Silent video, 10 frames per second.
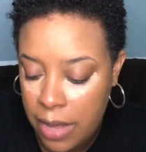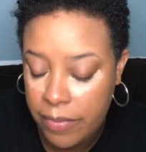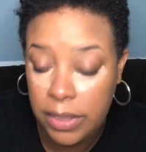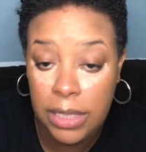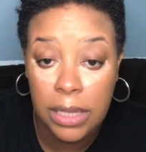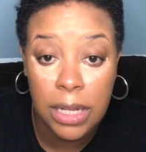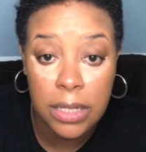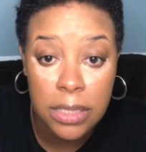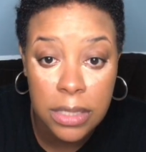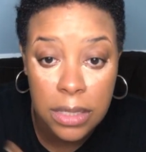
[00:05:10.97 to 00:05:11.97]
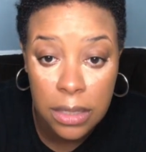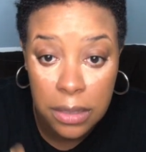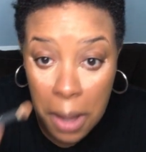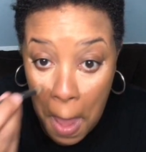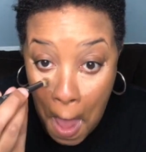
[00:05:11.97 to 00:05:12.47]
Heavenly Luxe
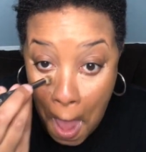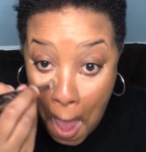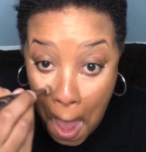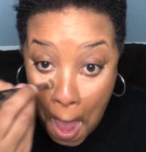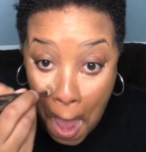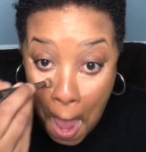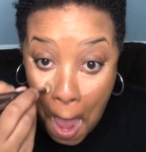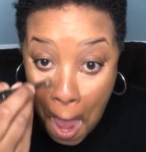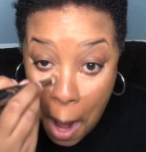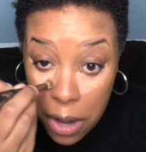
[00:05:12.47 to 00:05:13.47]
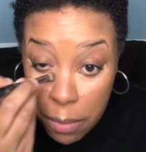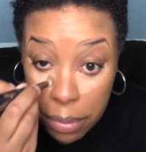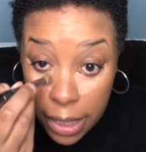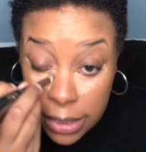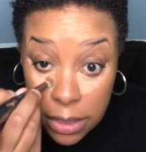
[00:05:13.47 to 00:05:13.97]

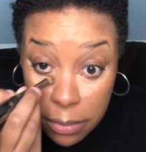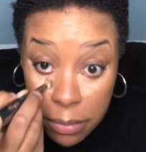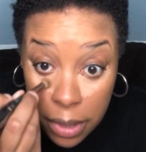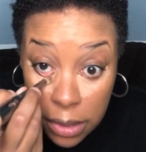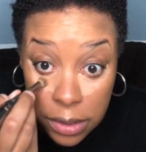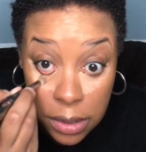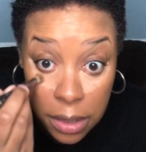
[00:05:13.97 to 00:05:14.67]
Complexion brush.